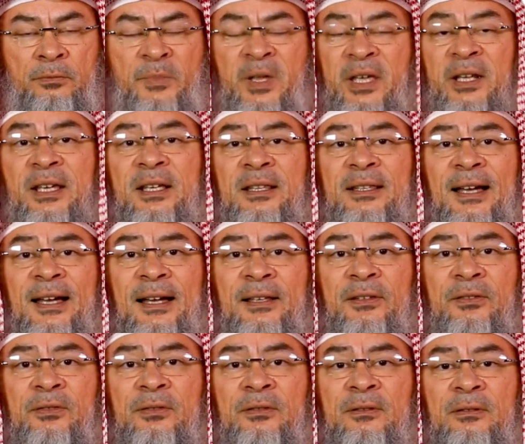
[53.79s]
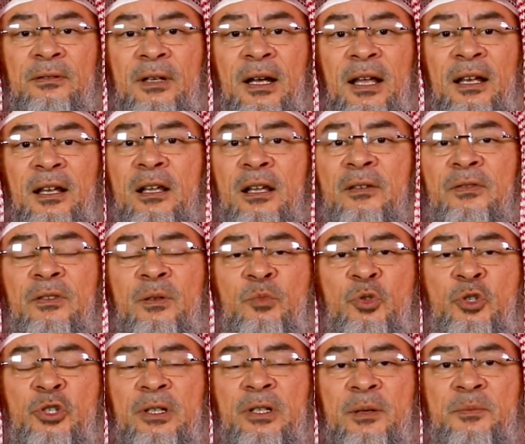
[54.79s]
meaning that a lot of the
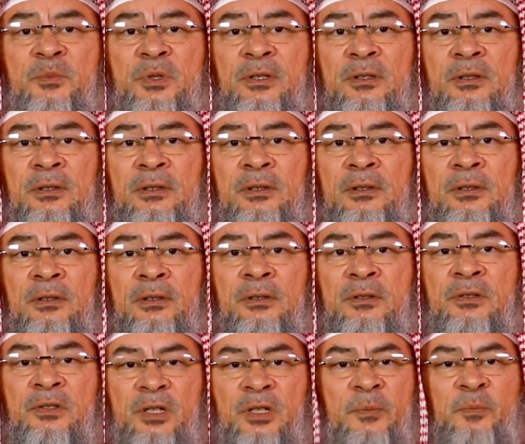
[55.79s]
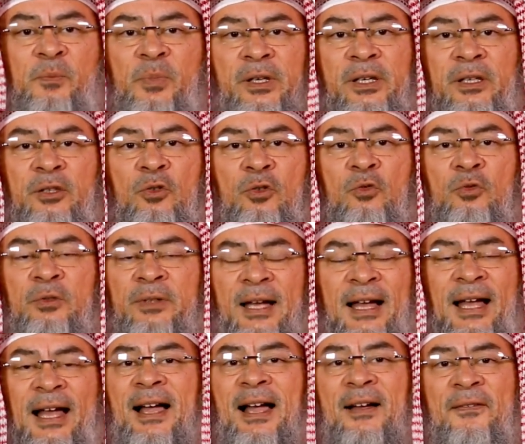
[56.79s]
Muslims simply don't
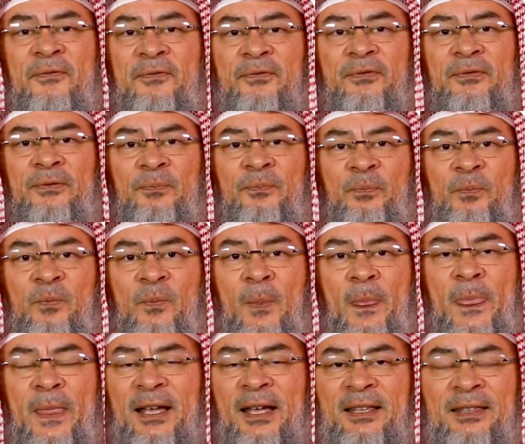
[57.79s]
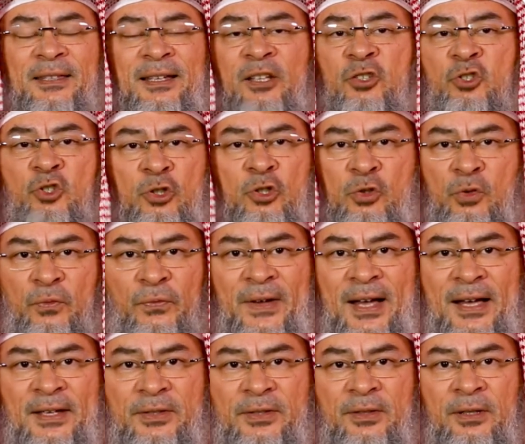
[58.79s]
have the intention to
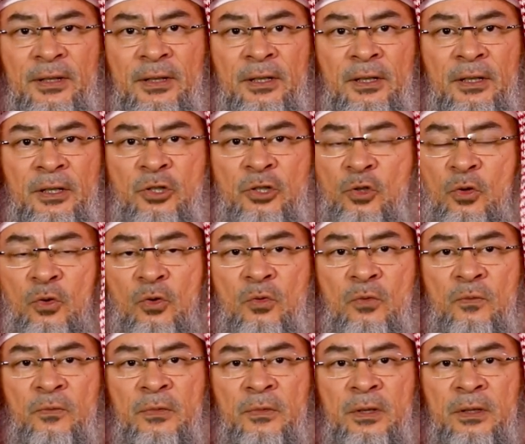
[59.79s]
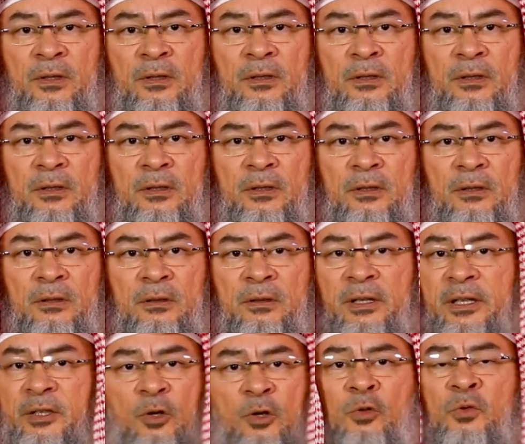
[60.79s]
fast. So
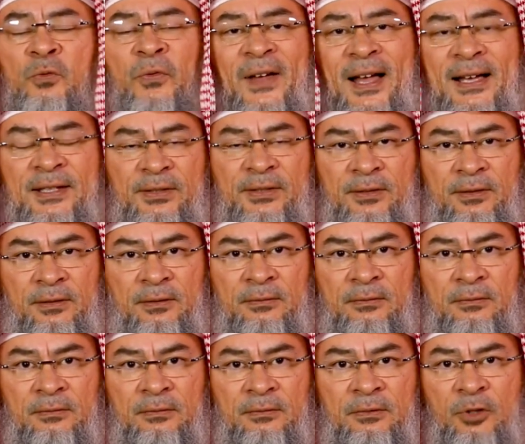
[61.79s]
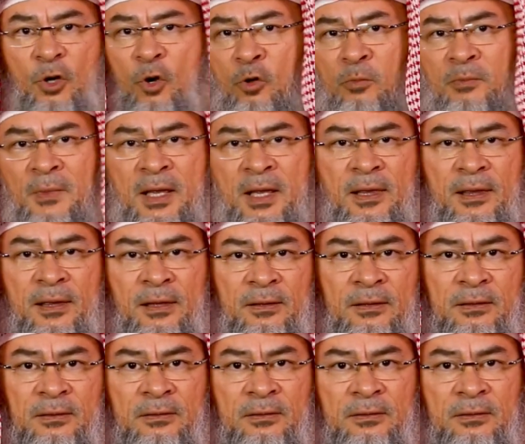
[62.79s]
they don't fast the whole month